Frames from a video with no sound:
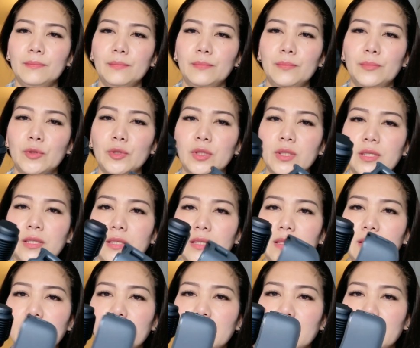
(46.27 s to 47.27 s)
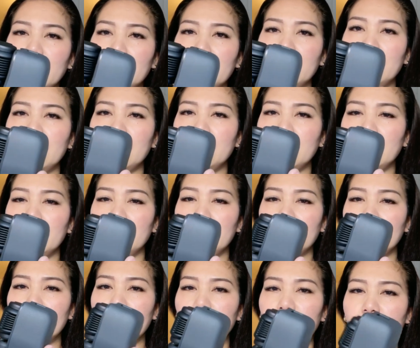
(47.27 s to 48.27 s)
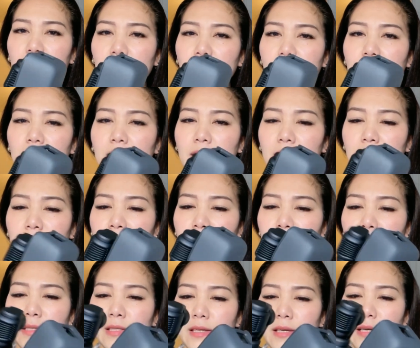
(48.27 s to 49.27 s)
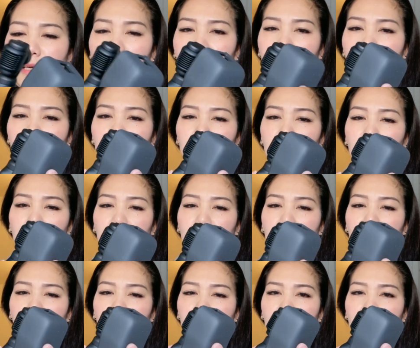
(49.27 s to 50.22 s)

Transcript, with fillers: put it in here i think so this is